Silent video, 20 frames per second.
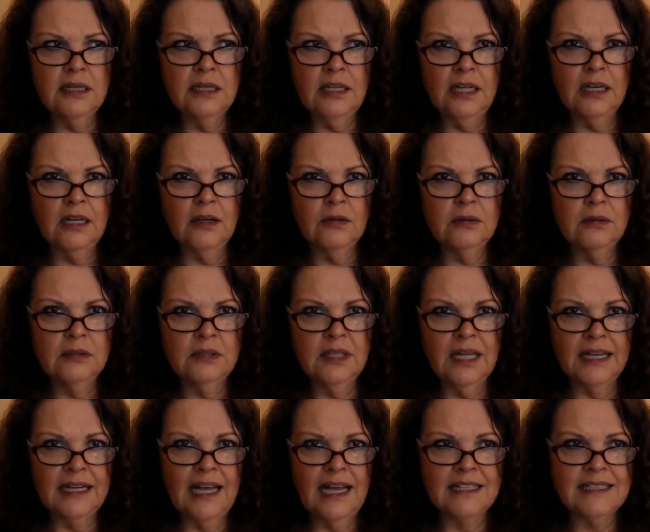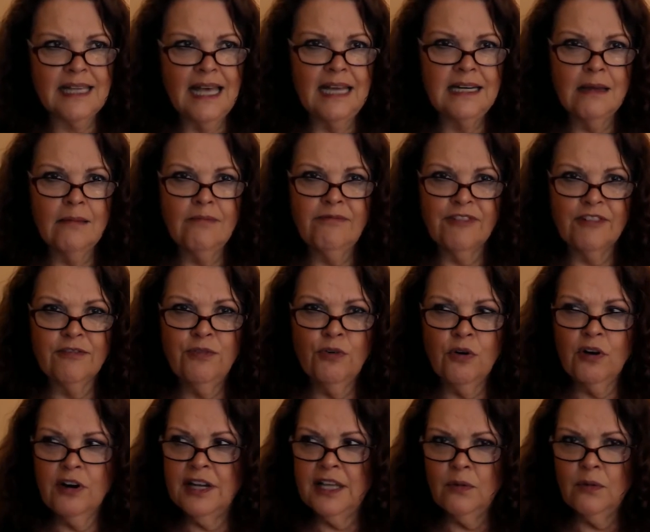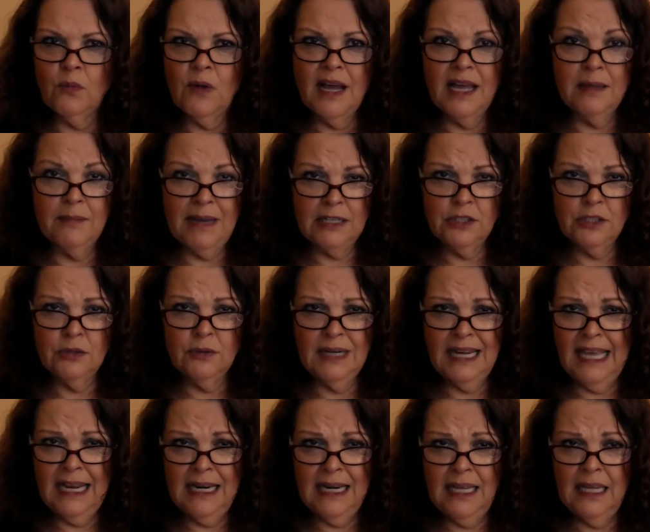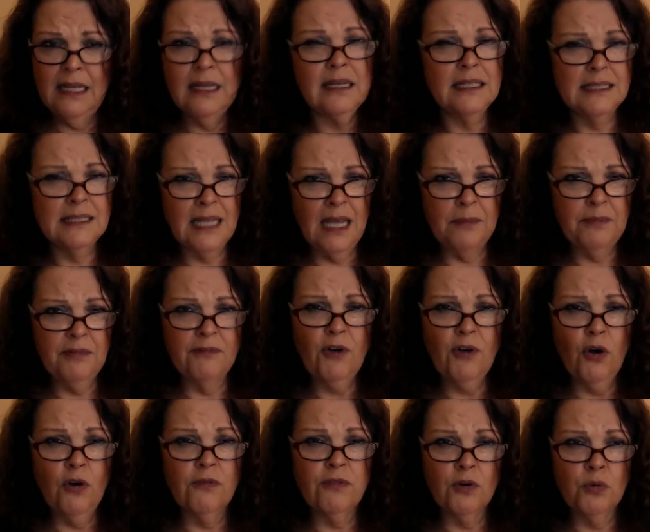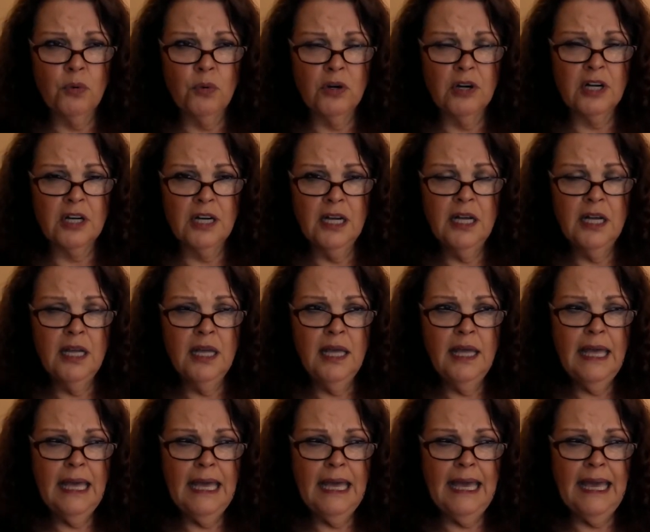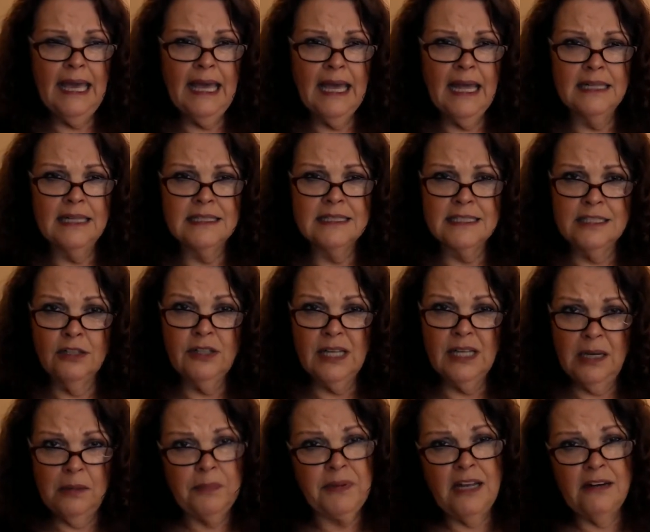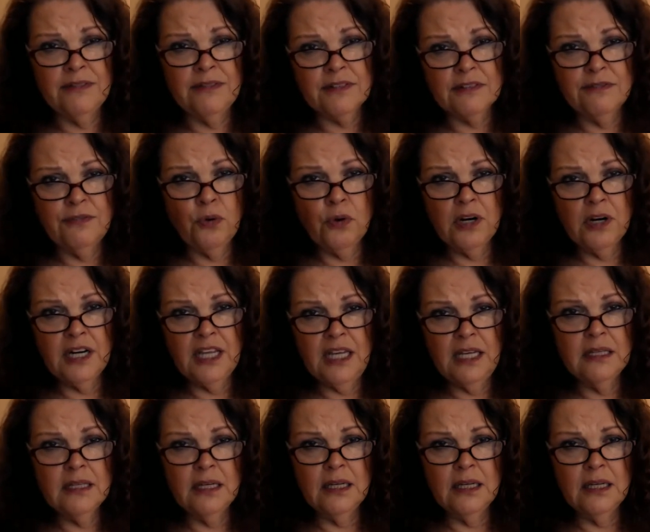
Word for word: You know, like I signed up for 40, and why am I doing 80? Type of overwork, and still getting paid for 40.